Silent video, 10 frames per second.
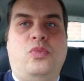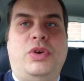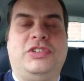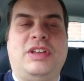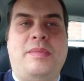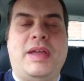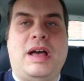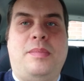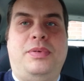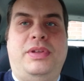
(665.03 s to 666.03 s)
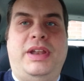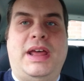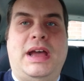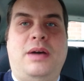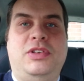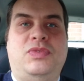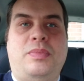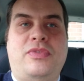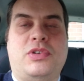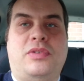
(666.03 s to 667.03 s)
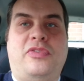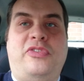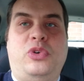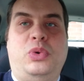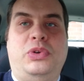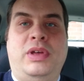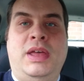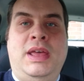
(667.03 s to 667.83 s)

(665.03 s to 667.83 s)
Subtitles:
What's coming up now is that we've got four